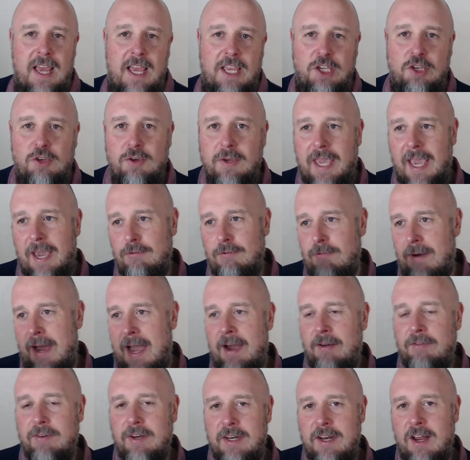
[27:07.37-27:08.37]
You get
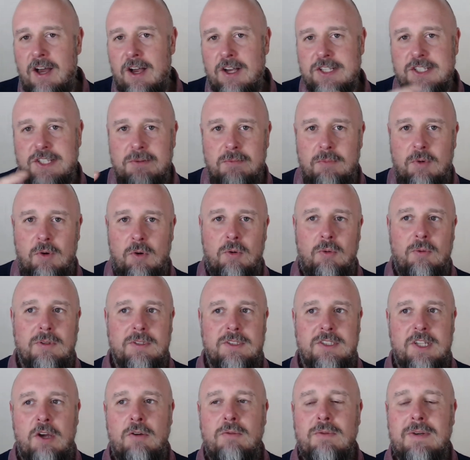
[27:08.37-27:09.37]
round and ask them all.
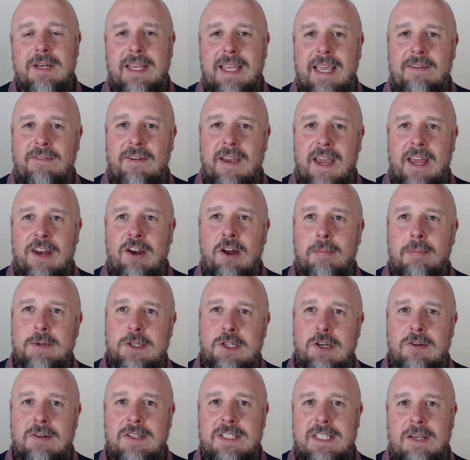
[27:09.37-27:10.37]
Don't give it an
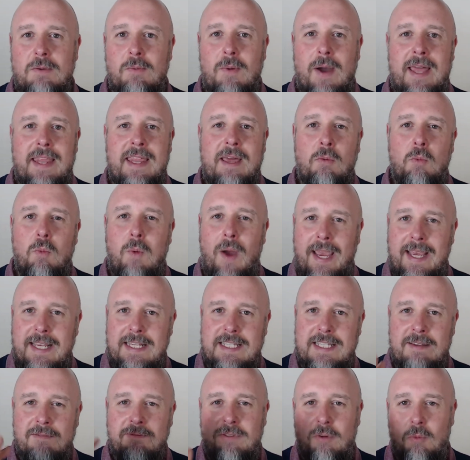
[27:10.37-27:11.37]
opportunity where they're
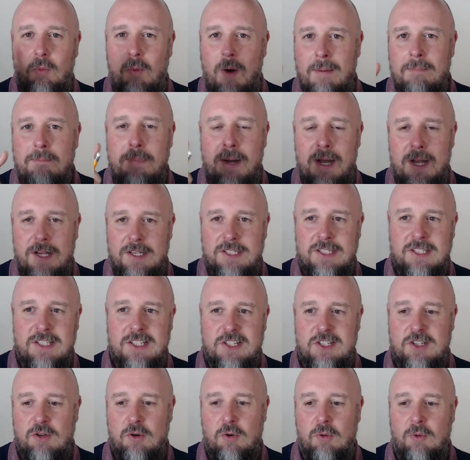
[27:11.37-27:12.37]
waiting for one person to
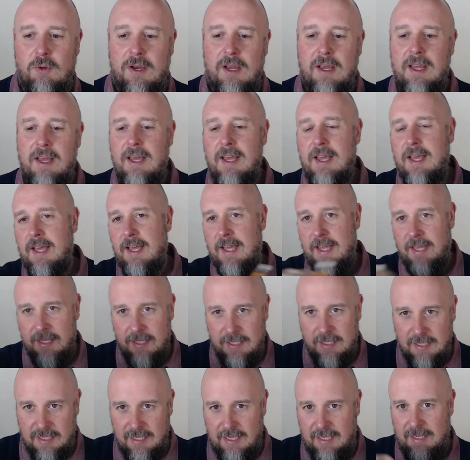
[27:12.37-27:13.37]
talk.
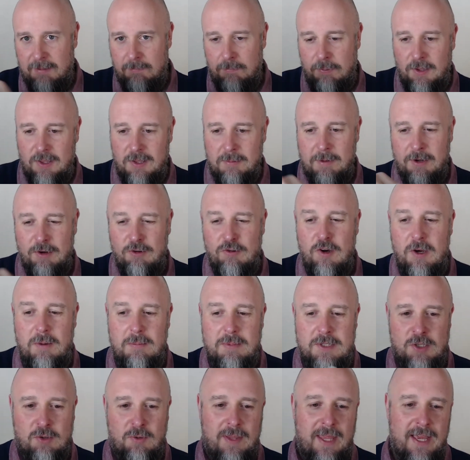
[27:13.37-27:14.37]
Put them in
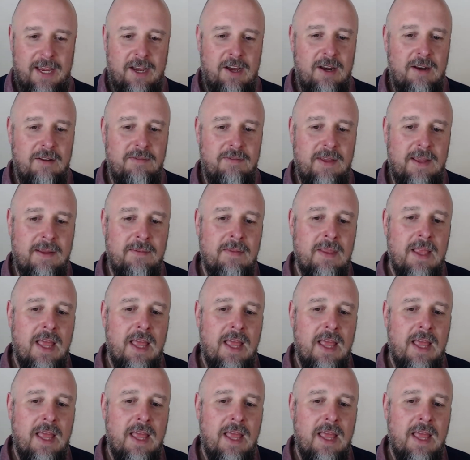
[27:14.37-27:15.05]
groups and all that kind of thing.